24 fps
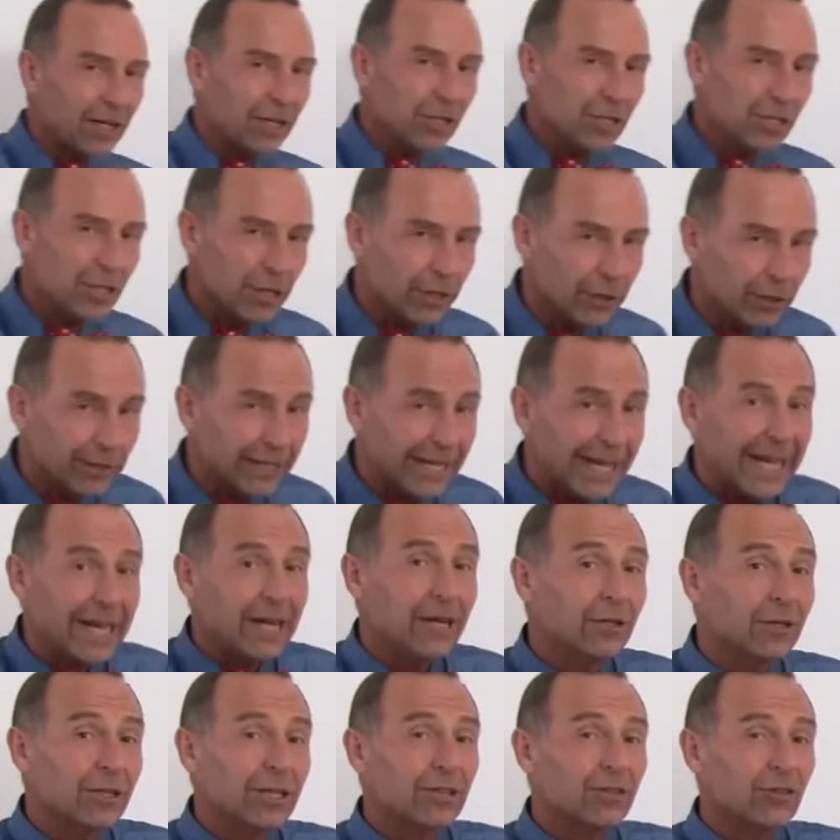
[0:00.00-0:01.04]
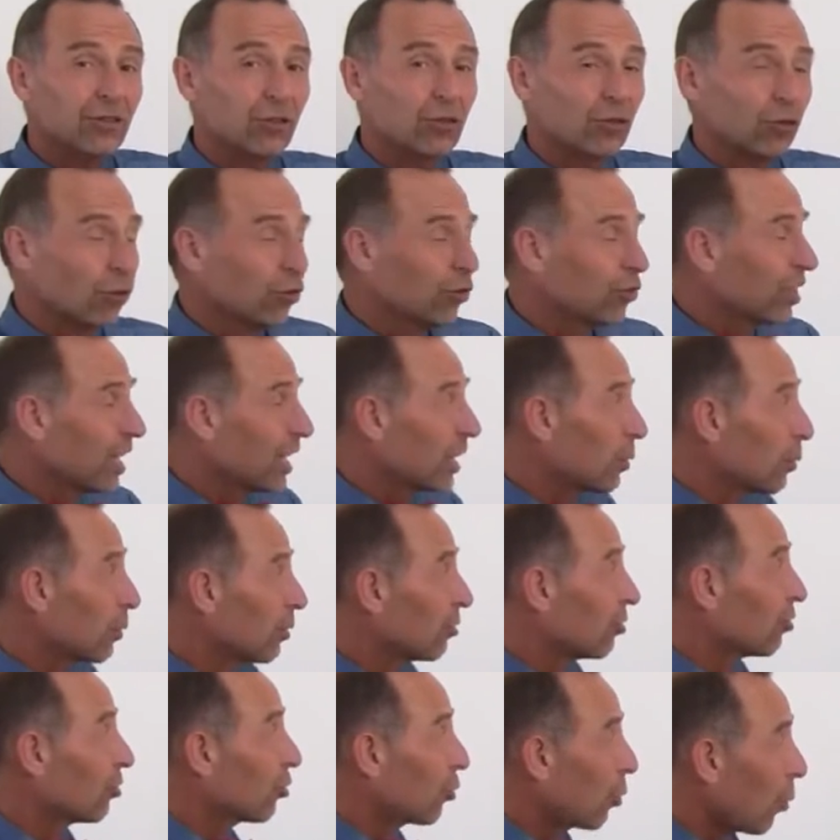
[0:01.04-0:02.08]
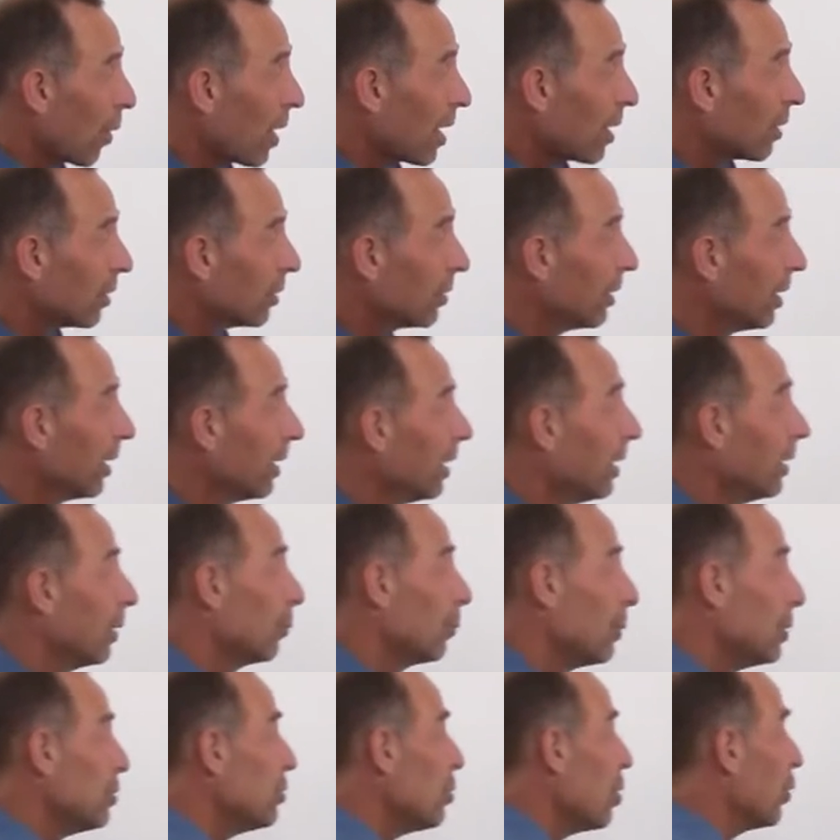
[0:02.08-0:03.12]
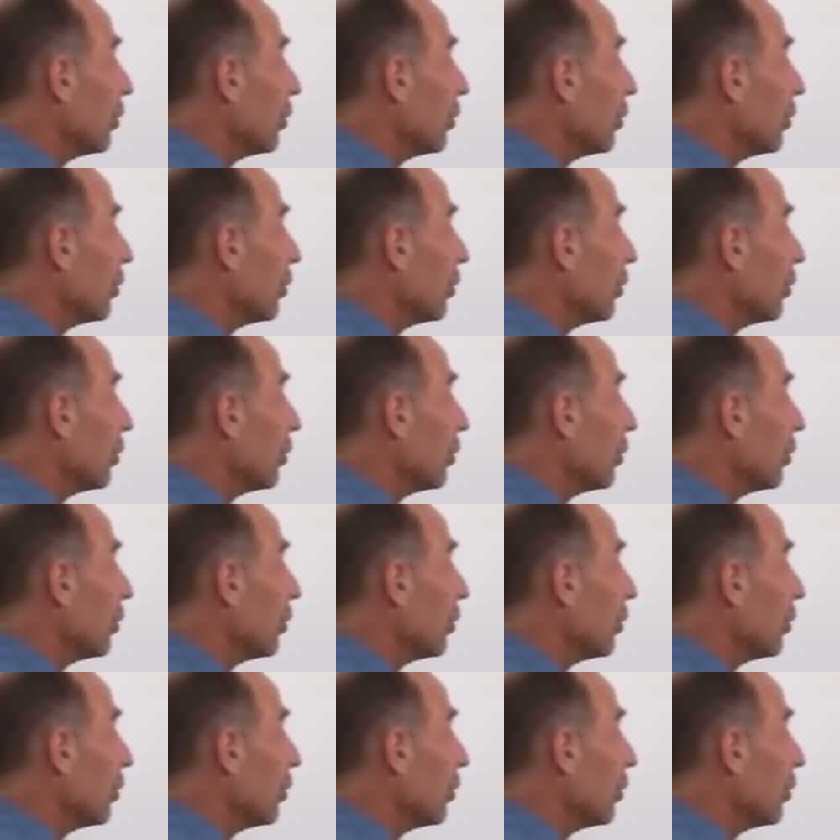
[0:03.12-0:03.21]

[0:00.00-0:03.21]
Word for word: area, area is associated with squared, we